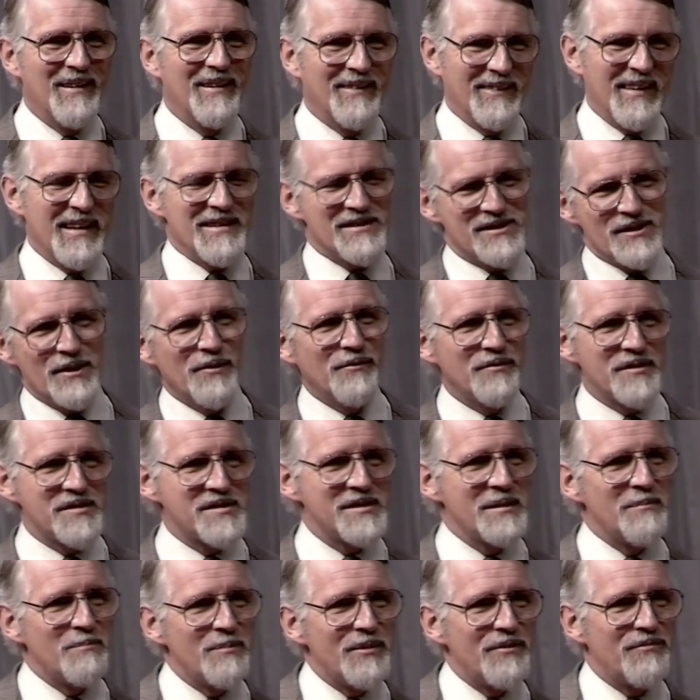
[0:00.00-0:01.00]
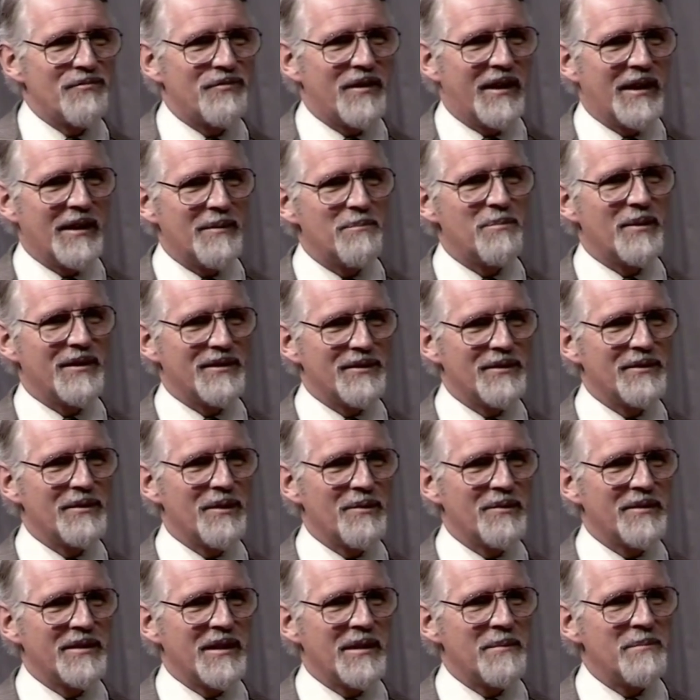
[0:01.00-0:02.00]
That's oversimplified, but you know
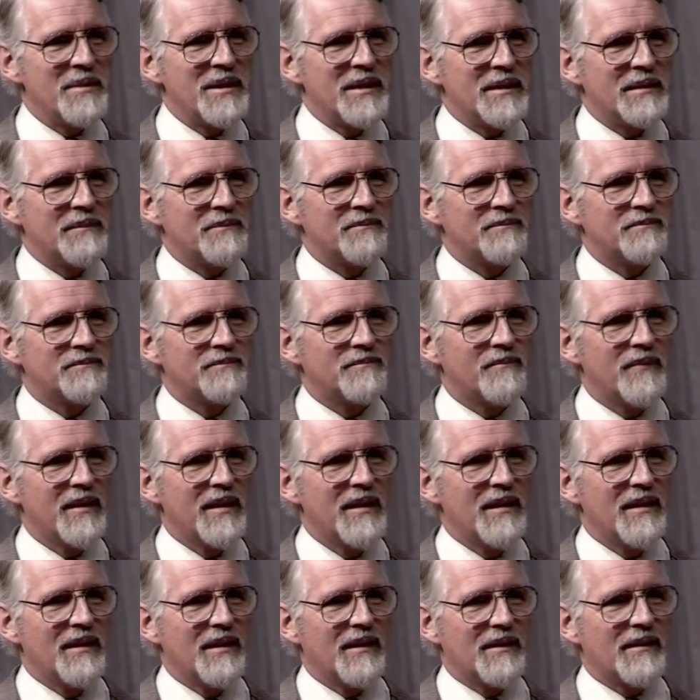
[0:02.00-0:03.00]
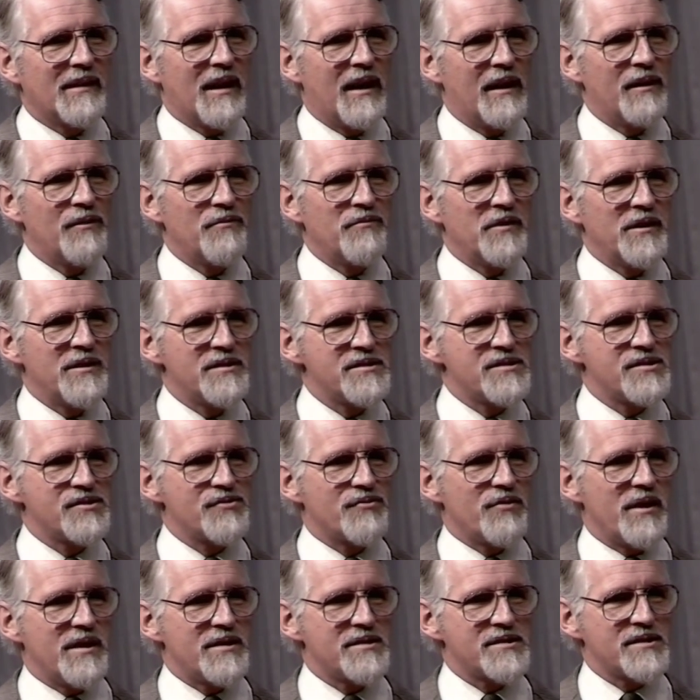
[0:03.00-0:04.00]
what I mean. Calvinists
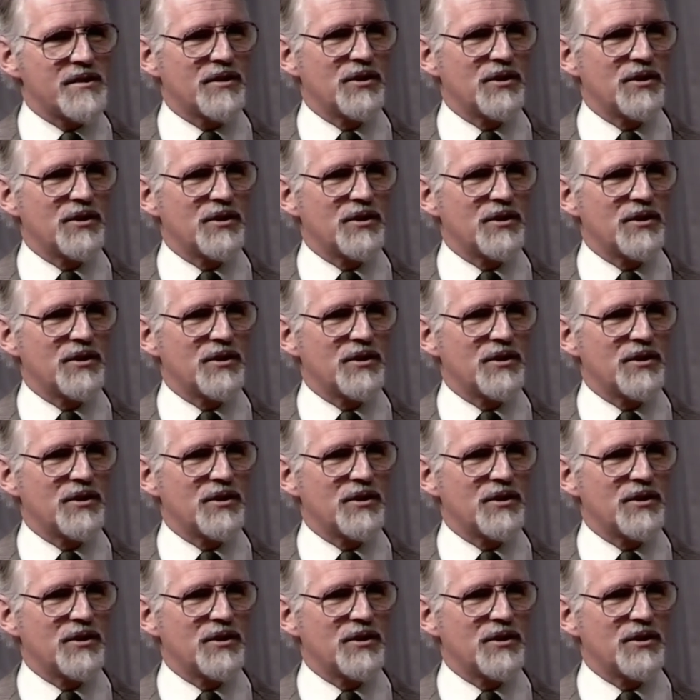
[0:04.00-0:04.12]
stress